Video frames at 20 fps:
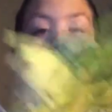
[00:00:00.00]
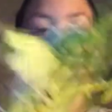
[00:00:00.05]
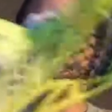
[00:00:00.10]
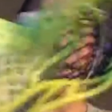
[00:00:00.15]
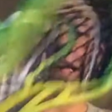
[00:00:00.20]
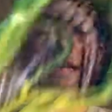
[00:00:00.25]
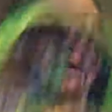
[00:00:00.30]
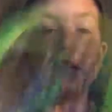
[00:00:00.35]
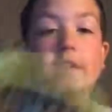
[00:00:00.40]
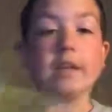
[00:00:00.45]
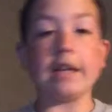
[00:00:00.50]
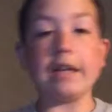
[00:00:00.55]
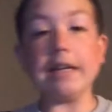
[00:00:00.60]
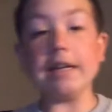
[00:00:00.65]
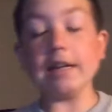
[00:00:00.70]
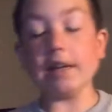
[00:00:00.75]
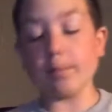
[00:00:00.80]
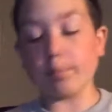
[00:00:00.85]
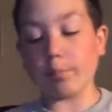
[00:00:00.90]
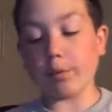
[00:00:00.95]
he
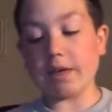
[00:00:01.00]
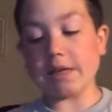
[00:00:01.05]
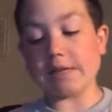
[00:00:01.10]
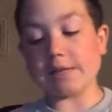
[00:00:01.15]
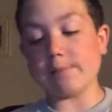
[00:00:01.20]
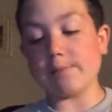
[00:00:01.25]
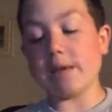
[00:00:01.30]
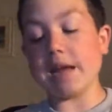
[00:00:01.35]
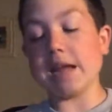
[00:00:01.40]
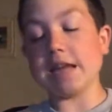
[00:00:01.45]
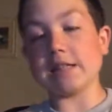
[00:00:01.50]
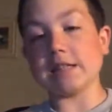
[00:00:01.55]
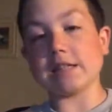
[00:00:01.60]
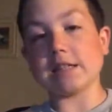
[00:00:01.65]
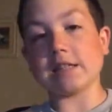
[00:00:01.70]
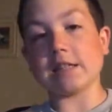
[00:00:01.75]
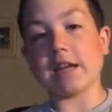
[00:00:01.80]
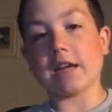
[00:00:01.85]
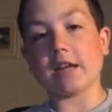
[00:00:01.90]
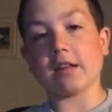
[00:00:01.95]
didn't bring his main
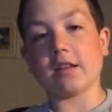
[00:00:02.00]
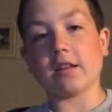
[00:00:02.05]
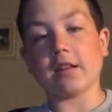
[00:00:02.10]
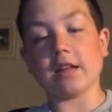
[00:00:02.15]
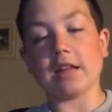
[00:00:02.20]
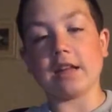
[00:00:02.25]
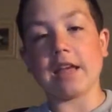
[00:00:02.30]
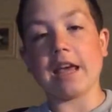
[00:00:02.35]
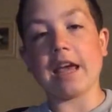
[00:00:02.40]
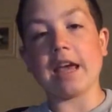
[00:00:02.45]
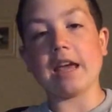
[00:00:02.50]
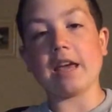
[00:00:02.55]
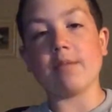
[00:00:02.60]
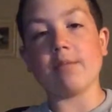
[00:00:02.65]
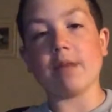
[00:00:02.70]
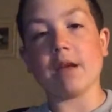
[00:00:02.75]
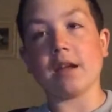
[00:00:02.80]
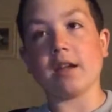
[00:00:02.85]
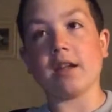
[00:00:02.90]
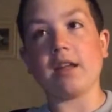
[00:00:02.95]
stick to the
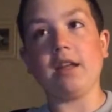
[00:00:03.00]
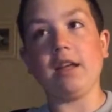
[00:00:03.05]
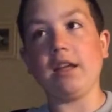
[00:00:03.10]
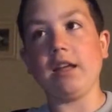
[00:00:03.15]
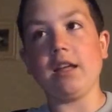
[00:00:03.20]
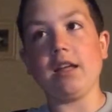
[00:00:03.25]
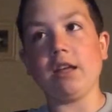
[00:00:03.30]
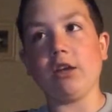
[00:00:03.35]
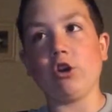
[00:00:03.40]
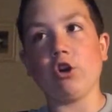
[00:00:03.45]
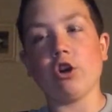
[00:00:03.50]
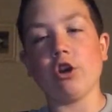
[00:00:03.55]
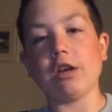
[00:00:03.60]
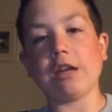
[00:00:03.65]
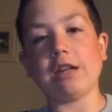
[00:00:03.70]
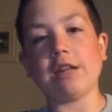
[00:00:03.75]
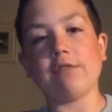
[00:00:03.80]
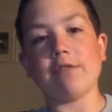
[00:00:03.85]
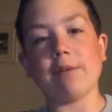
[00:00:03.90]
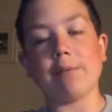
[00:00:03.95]
game, and he
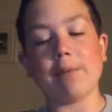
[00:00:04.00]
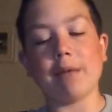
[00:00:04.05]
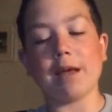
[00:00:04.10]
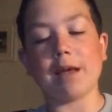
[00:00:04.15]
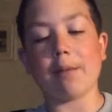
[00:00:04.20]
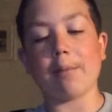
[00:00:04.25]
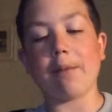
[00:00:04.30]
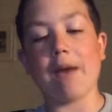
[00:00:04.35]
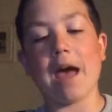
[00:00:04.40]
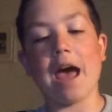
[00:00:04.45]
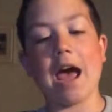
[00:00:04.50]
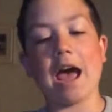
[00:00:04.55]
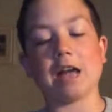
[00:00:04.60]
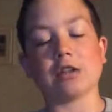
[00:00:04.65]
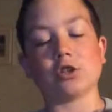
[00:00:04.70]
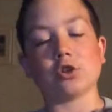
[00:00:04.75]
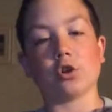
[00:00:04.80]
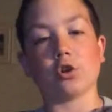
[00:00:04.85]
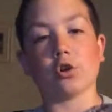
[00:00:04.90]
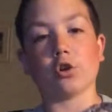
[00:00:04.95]
couldn't even make a
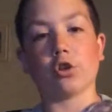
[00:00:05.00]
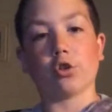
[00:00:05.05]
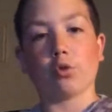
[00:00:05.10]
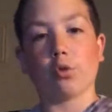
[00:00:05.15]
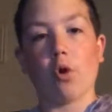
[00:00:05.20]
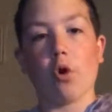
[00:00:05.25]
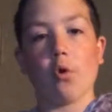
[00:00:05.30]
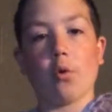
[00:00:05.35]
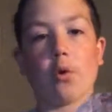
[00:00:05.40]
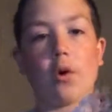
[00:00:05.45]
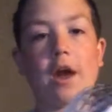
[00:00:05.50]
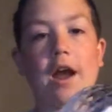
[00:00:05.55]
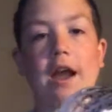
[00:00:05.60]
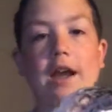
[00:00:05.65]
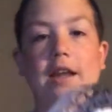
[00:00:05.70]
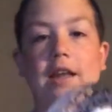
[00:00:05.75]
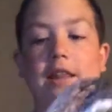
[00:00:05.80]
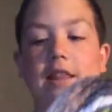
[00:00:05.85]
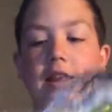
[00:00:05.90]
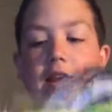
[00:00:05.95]
pass or throw or
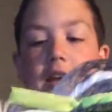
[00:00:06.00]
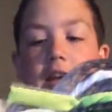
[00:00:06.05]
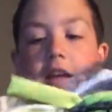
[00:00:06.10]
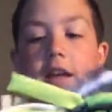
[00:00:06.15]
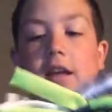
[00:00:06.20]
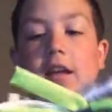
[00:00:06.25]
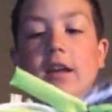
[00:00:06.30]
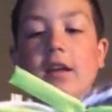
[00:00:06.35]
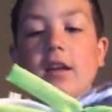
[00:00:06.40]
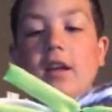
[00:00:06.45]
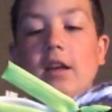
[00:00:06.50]
anything.